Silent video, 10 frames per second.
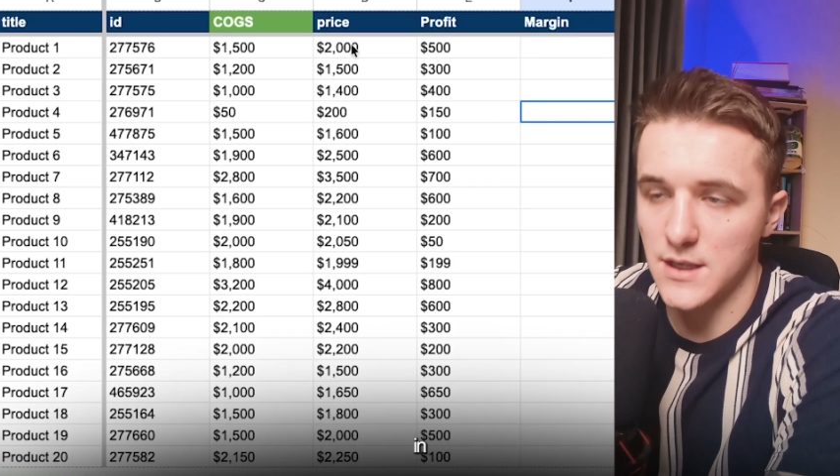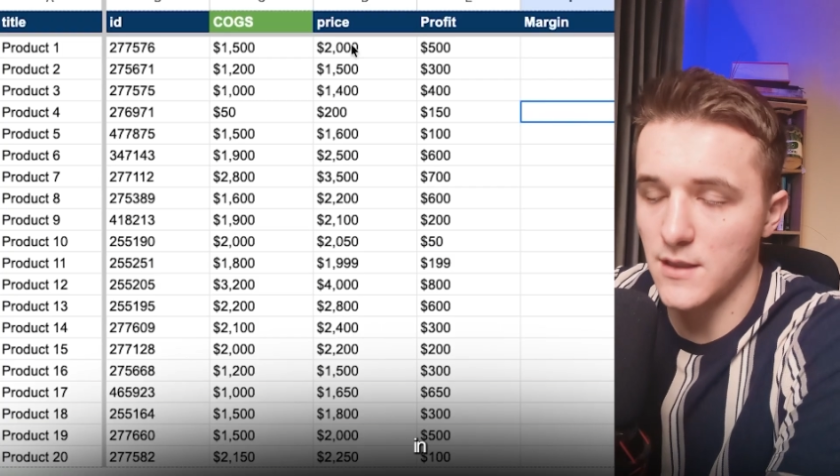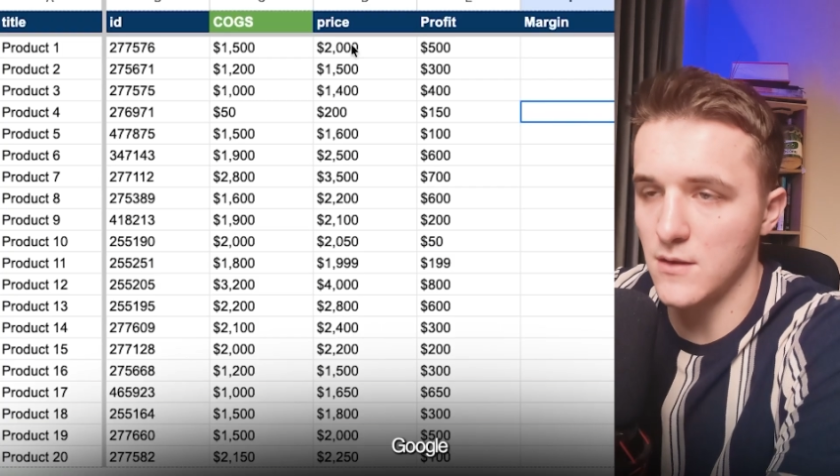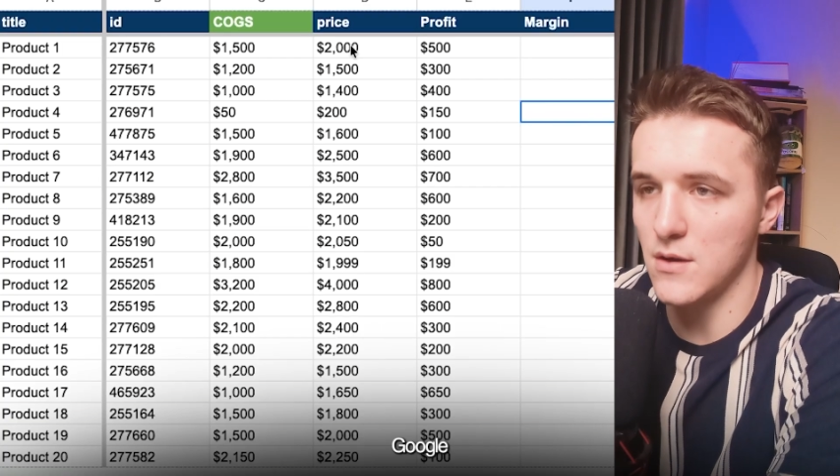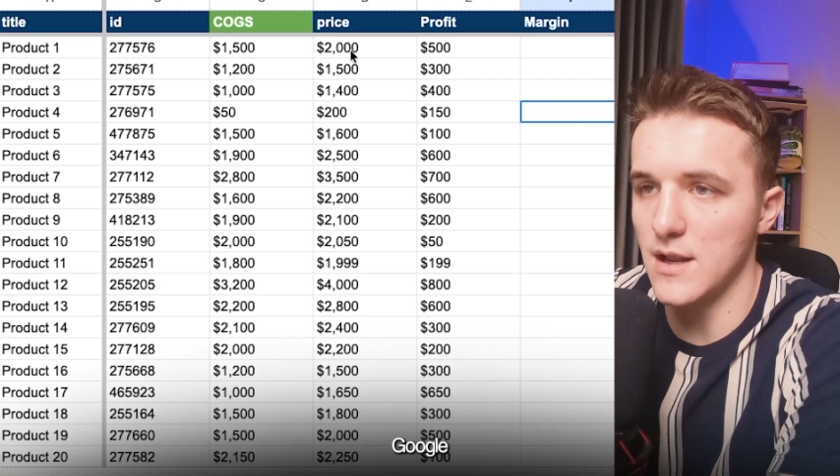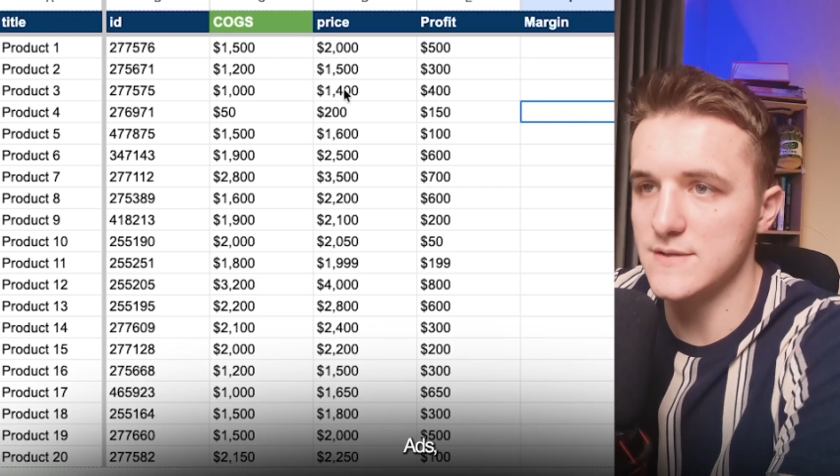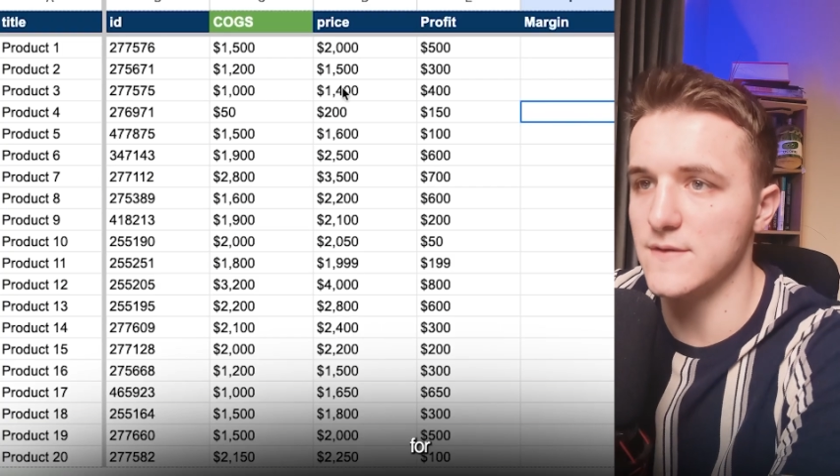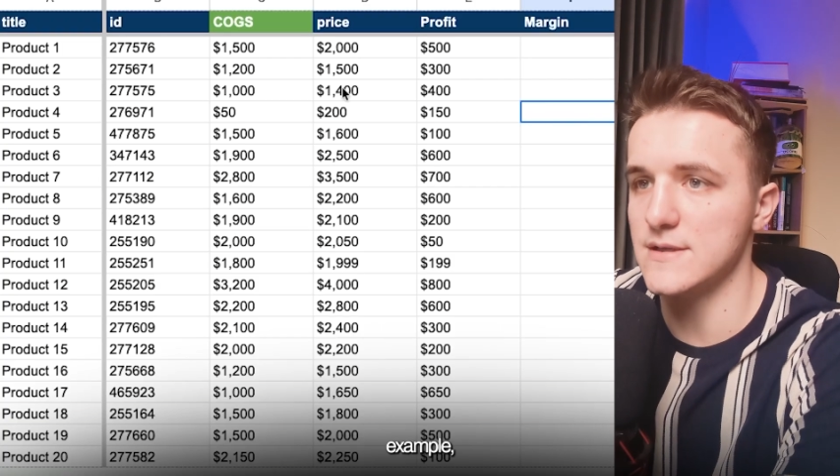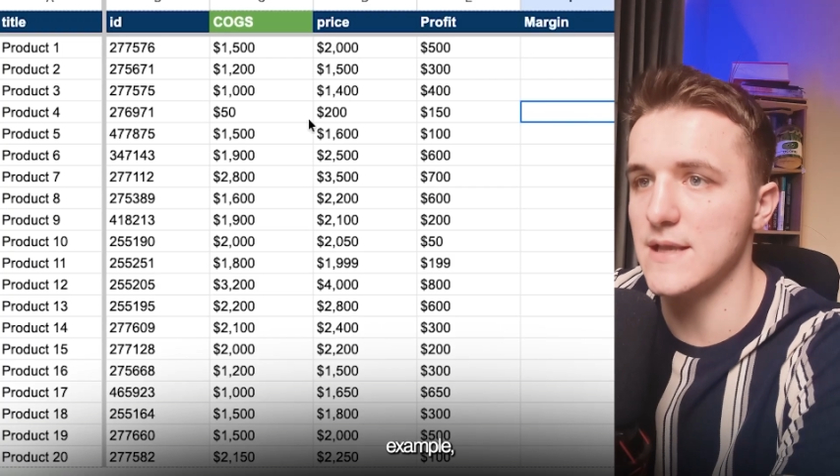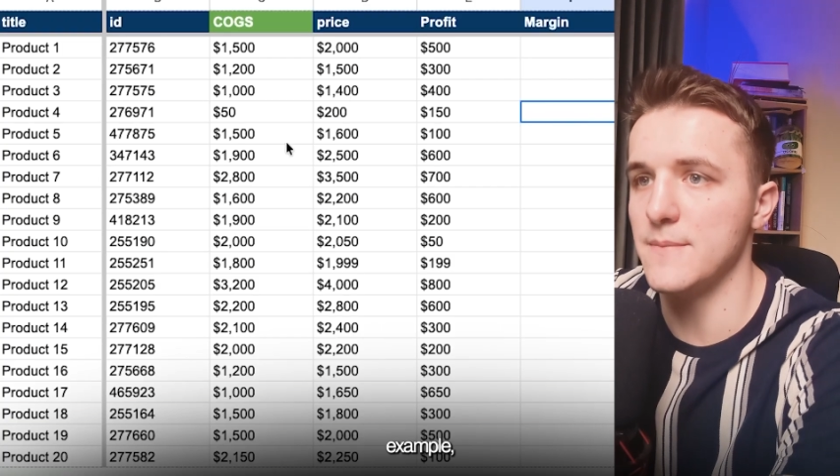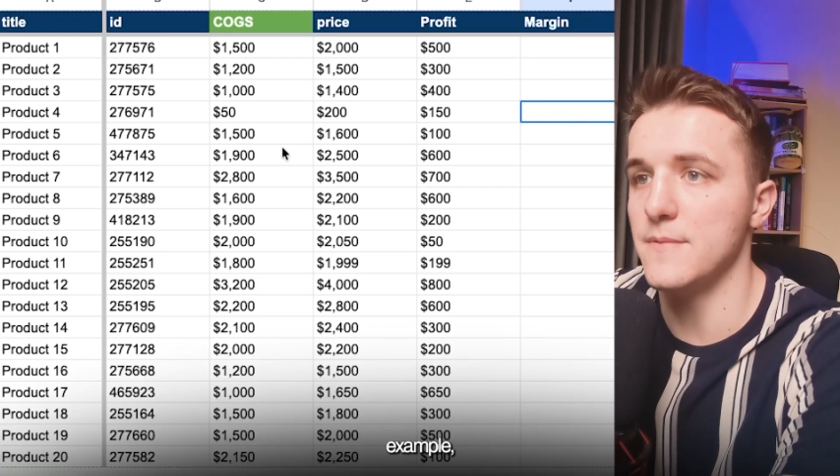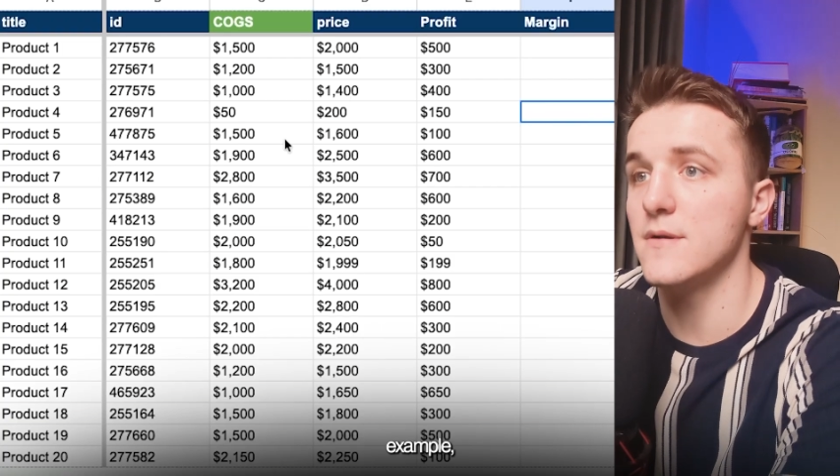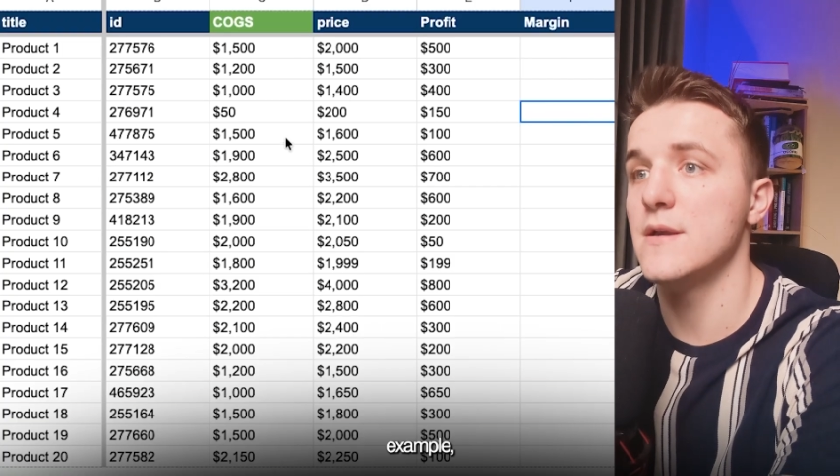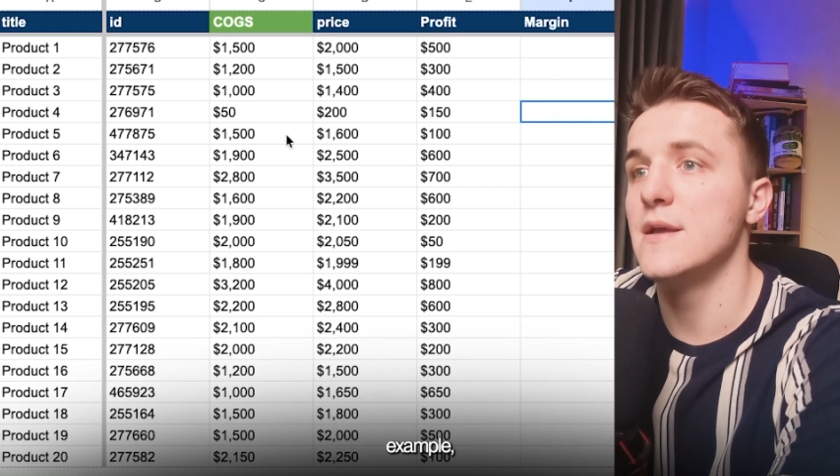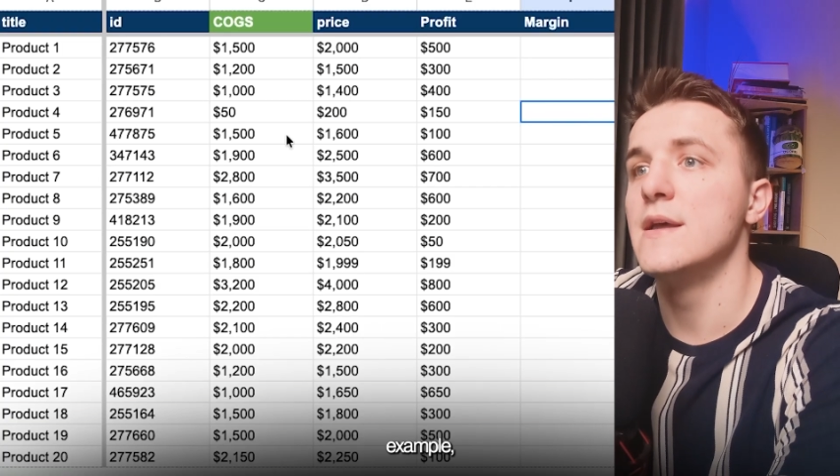in Google Ads, for example,